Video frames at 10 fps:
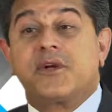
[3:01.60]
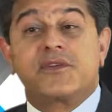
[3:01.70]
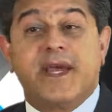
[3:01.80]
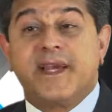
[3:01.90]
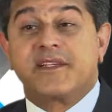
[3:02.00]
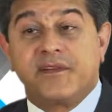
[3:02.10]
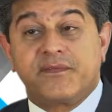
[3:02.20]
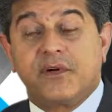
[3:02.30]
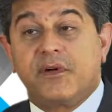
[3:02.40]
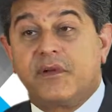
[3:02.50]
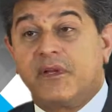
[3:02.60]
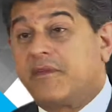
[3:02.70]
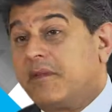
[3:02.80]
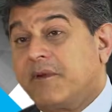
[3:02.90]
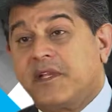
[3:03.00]
also excellent for if
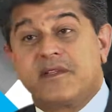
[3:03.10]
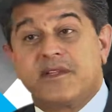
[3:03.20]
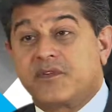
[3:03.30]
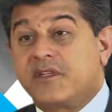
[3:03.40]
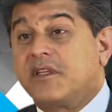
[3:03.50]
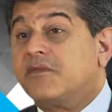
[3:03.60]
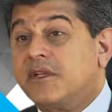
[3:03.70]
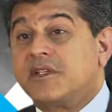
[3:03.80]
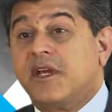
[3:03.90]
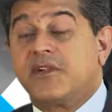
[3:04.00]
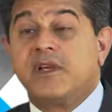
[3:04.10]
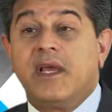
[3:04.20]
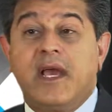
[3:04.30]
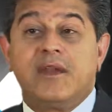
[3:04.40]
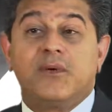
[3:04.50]
anybody is interested in research
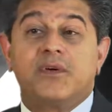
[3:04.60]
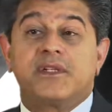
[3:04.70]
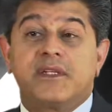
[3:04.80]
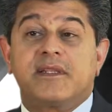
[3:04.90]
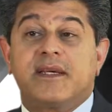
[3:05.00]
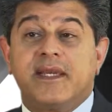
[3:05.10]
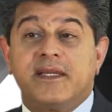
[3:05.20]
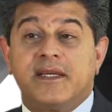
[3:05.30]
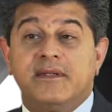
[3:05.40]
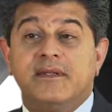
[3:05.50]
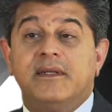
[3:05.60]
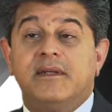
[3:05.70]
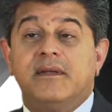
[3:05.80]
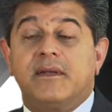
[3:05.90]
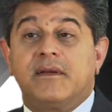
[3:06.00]
and auditing their data.
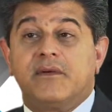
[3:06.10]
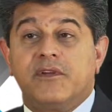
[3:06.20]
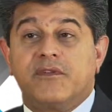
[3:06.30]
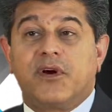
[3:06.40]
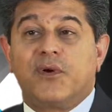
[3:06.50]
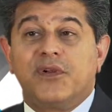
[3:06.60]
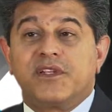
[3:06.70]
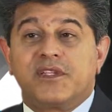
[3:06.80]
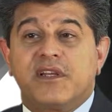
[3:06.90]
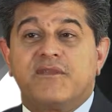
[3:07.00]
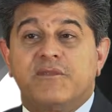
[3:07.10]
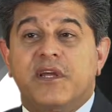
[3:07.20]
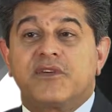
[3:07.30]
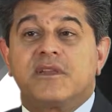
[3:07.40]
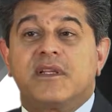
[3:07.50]
You've got all this
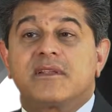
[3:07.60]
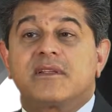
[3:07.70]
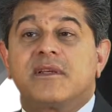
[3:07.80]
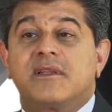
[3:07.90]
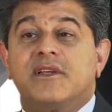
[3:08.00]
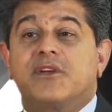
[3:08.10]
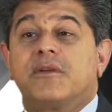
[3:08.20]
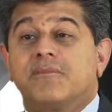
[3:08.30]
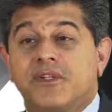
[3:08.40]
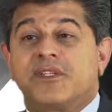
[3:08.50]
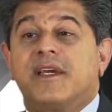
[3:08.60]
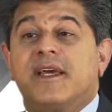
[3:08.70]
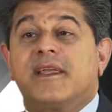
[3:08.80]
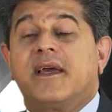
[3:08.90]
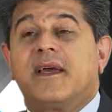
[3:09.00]
information that you can put together,